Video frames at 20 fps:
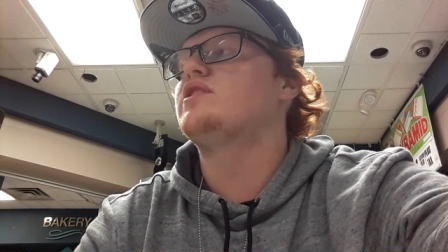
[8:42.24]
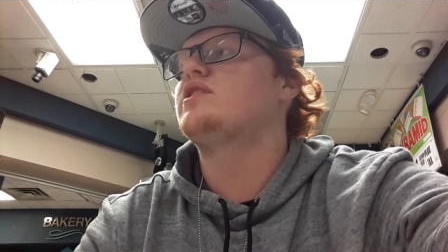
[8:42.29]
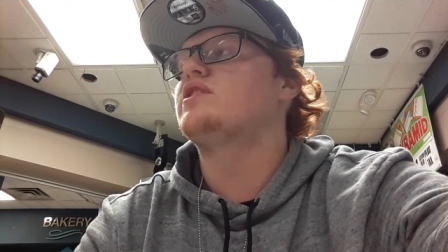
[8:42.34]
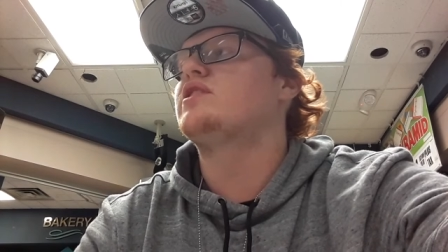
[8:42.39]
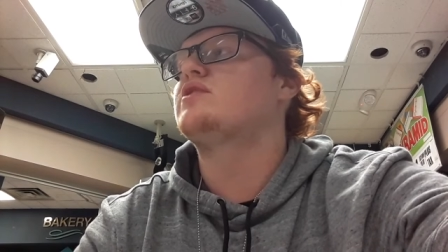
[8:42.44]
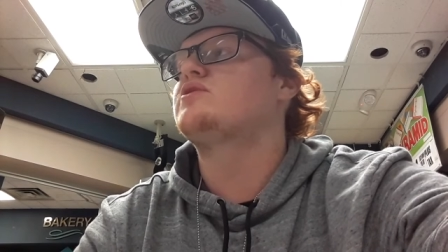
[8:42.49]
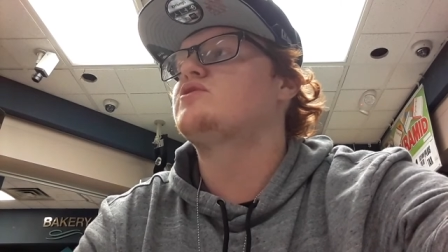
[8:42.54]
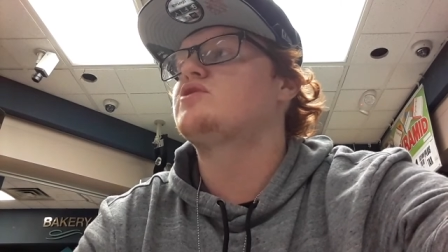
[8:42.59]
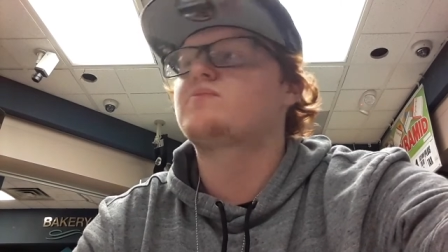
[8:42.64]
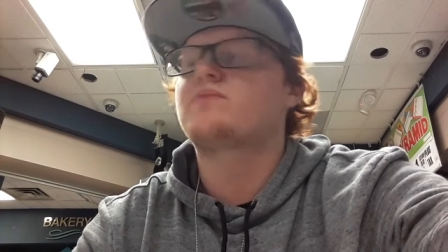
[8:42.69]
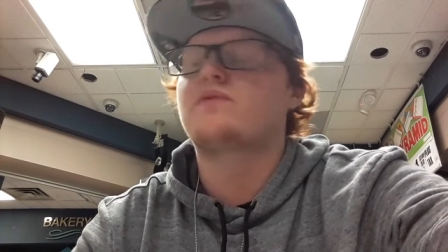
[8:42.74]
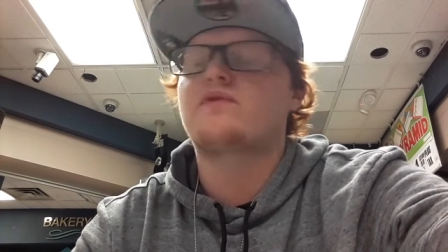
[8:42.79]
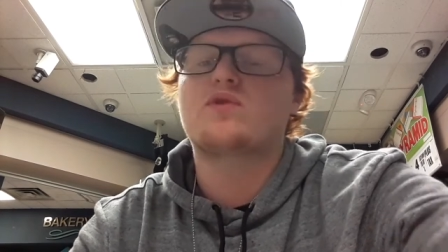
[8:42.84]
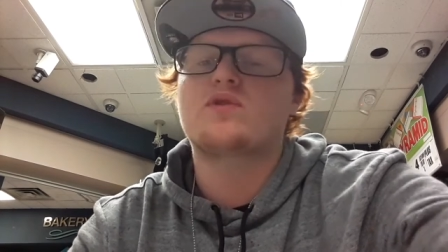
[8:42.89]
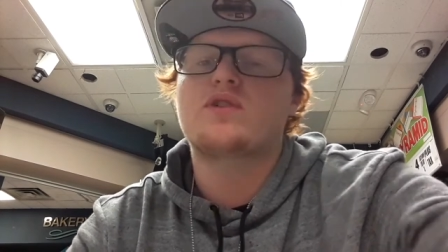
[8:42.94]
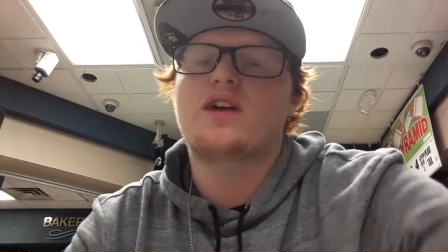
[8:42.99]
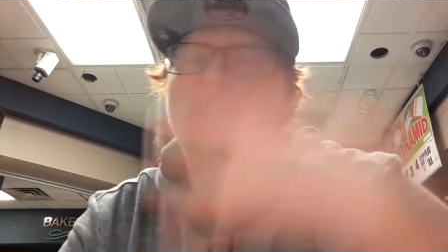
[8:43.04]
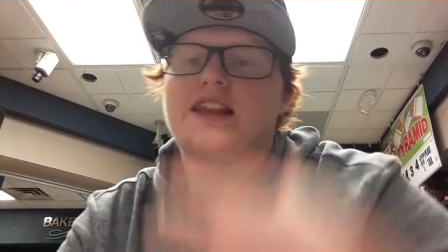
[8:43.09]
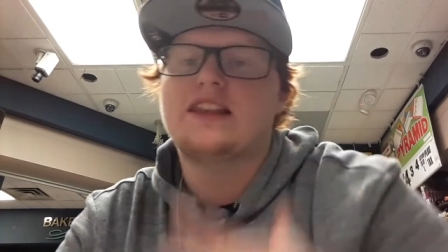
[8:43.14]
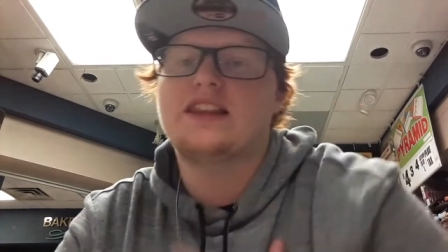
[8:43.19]
year, just
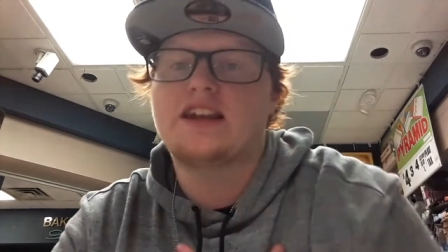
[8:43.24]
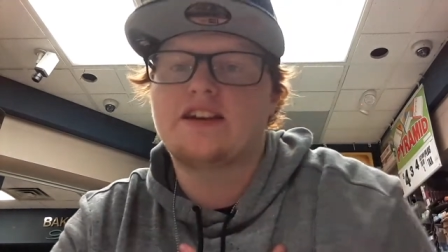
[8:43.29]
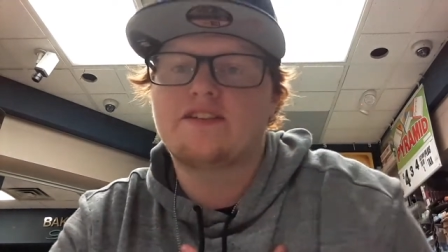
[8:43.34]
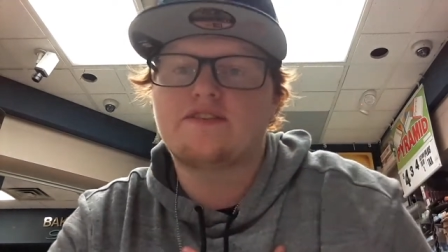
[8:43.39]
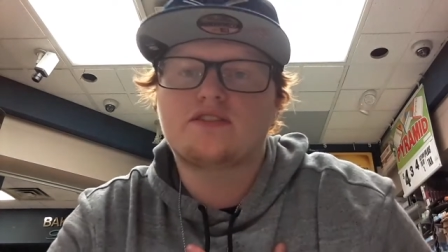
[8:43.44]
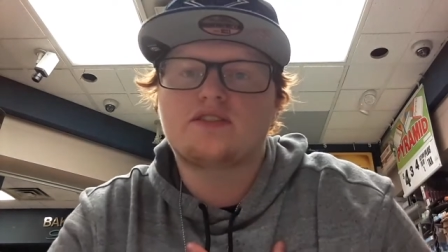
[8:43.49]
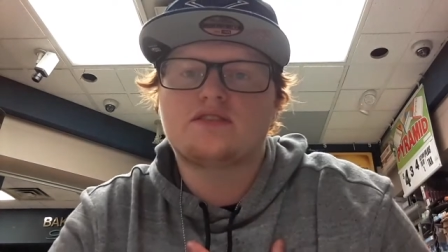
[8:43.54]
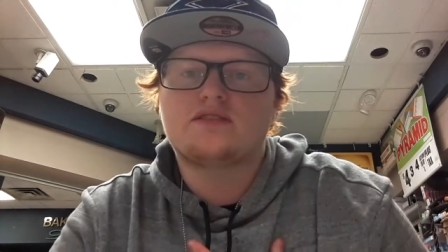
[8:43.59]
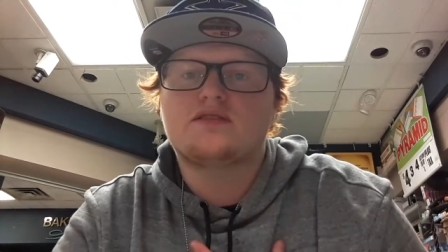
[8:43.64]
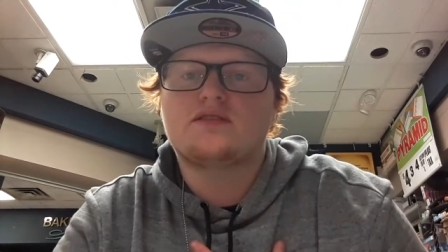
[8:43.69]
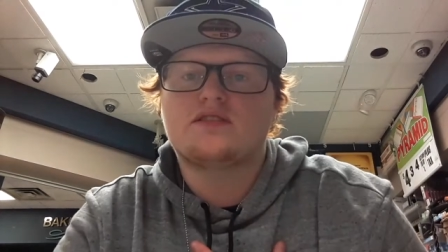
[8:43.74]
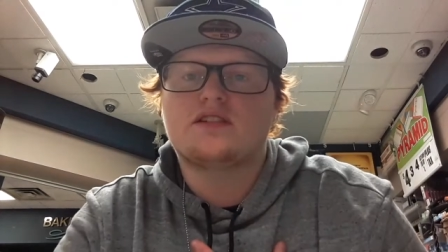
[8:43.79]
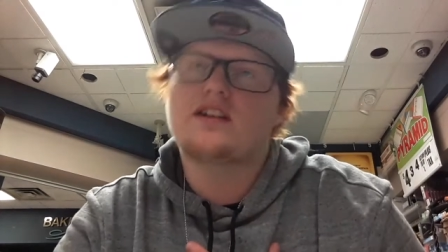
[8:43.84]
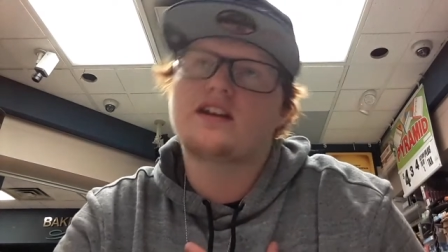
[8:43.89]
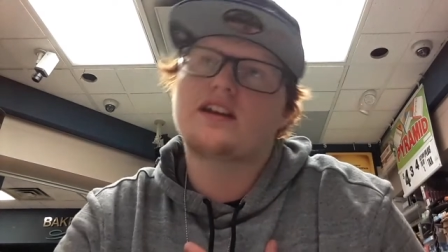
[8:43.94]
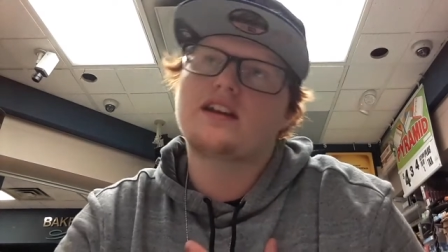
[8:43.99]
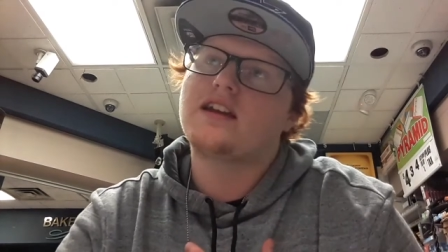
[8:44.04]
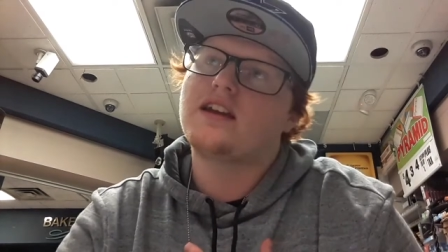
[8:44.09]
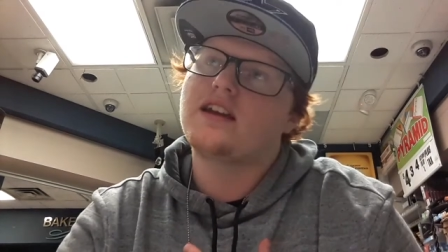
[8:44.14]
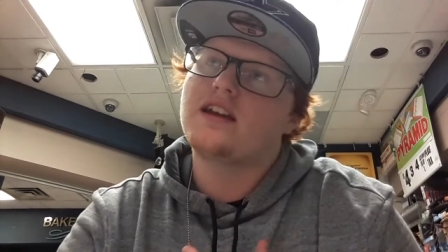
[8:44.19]
before I left, or
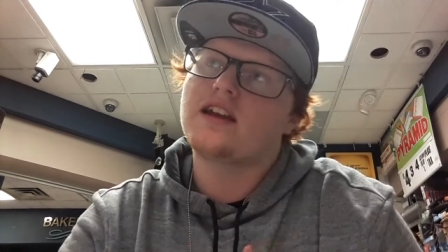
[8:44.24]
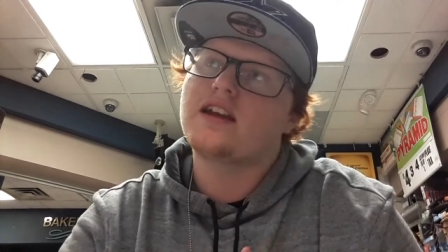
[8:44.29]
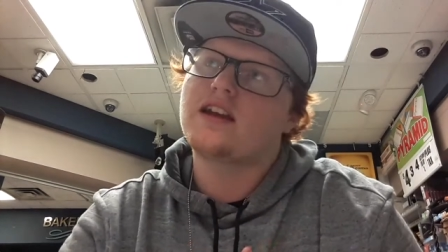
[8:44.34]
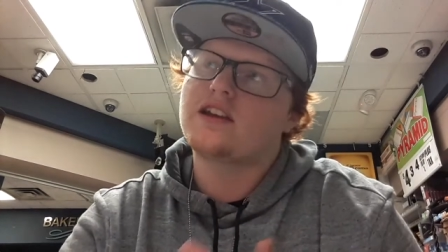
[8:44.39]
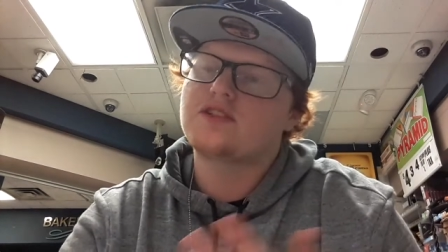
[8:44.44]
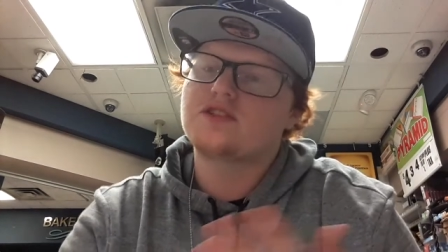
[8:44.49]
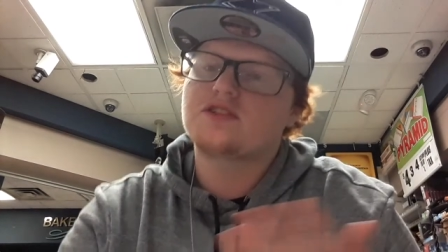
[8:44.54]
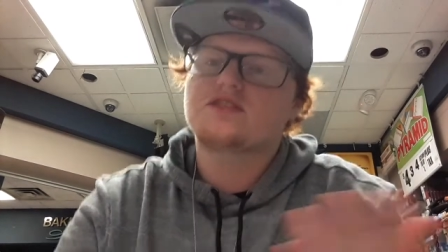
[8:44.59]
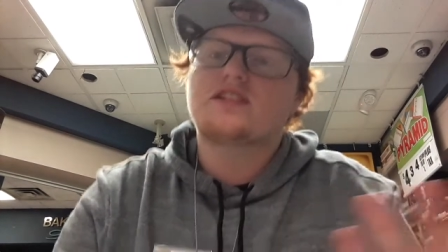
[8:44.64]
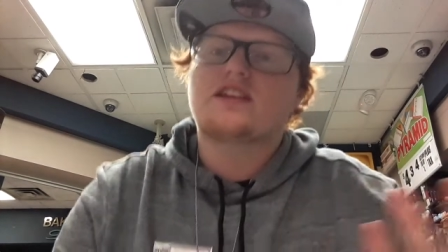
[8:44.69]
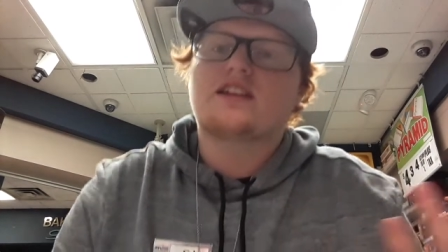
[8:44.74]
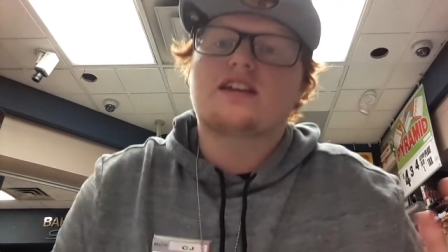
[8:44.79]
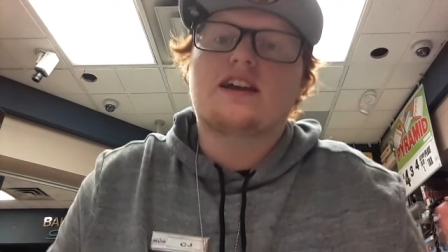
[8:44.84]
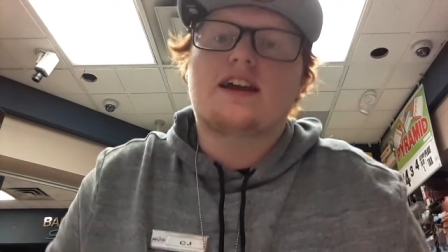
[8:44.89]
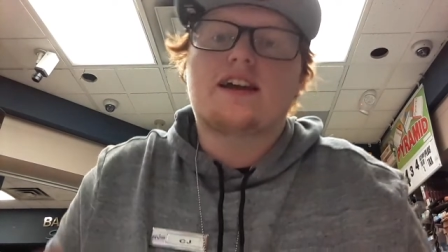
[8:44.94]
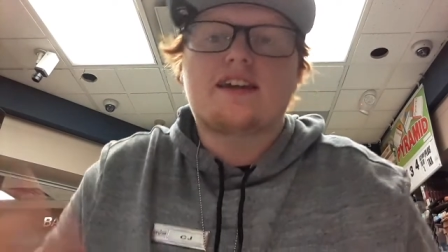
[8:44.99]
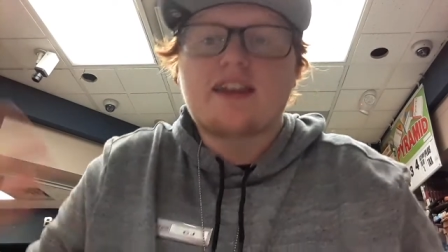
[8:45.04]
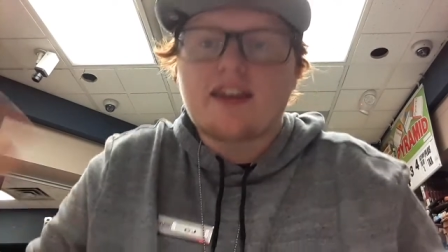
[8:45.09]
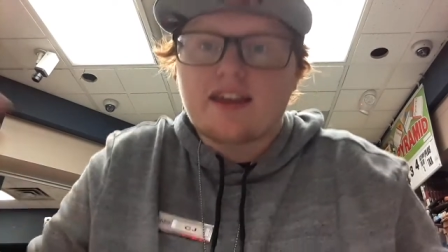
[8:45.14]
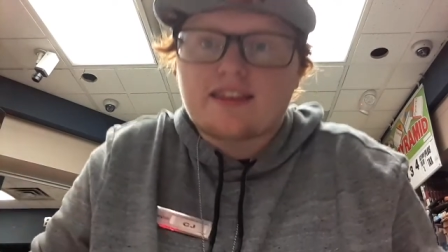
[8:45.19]
uh, I should say,
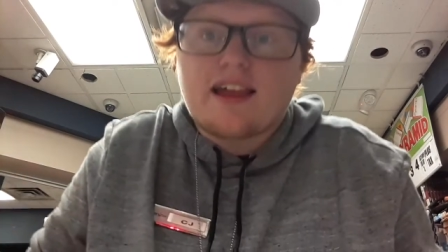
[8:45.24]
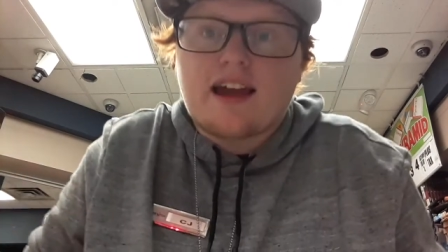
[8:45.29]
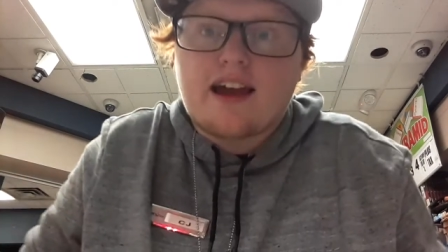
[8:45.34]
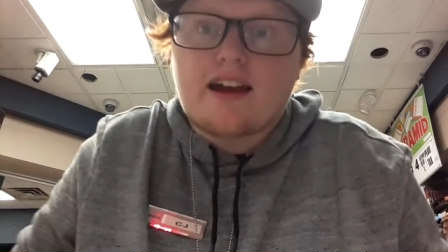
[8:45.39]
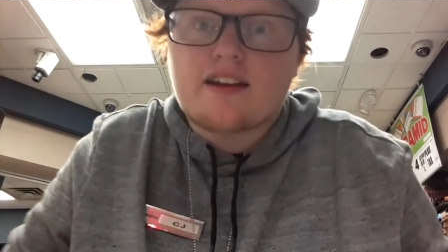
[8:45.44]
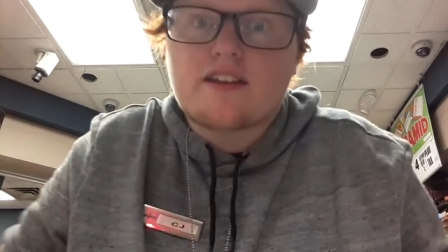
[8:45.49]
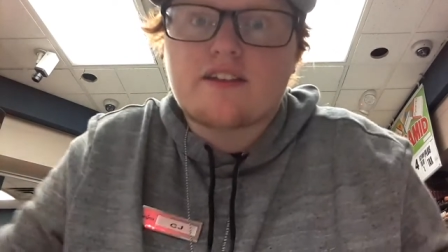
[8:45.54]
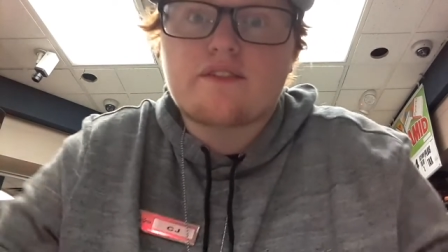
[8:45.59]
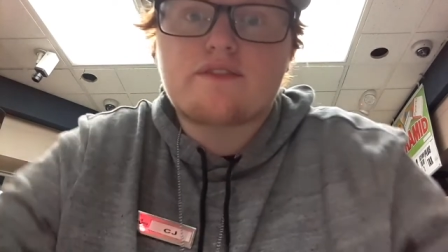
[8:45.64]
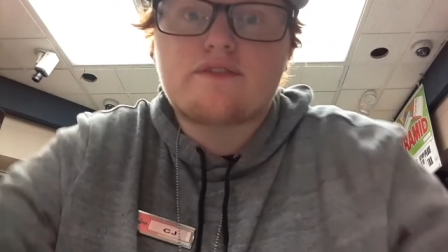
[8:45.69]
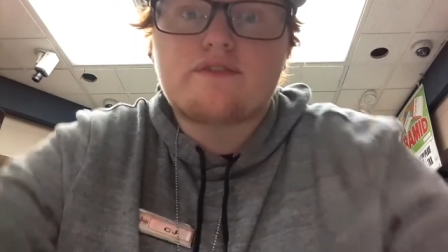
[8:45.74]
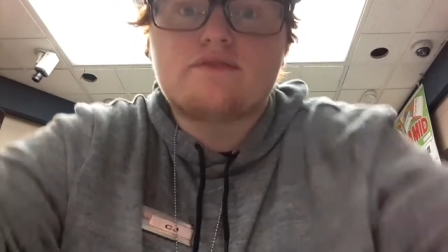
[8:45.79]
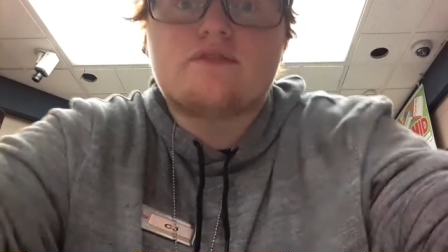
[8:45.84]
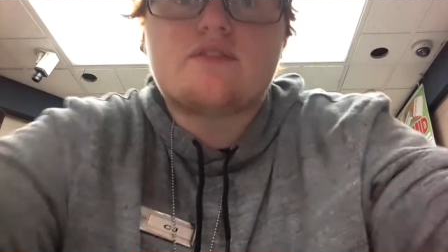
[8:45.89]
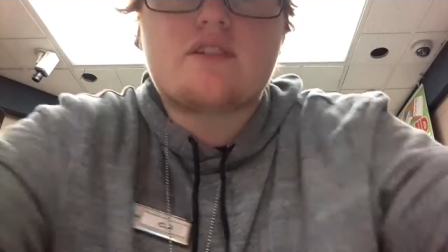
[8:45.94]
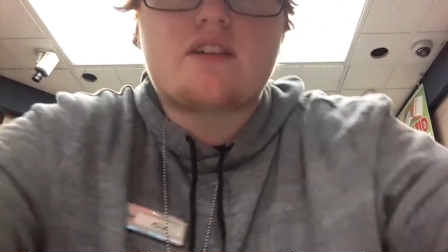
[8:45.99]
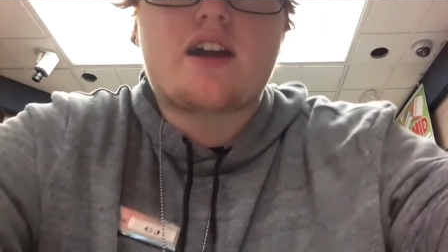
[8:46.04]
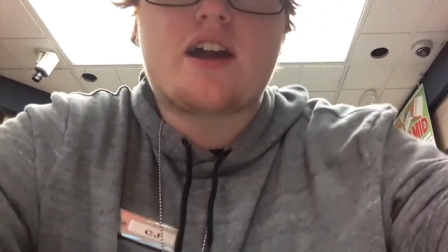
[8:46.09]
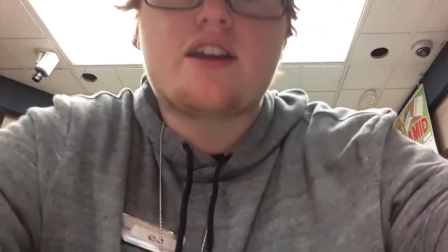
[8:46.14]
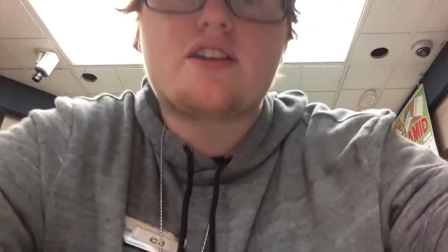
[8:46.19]
got kicked out of
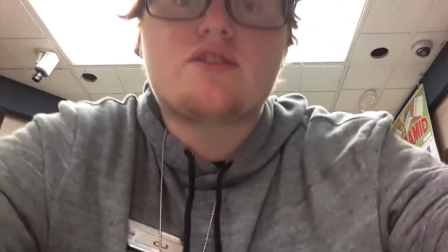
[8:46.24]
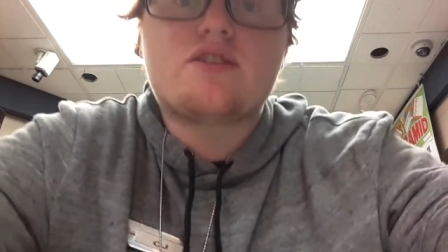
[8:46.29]
high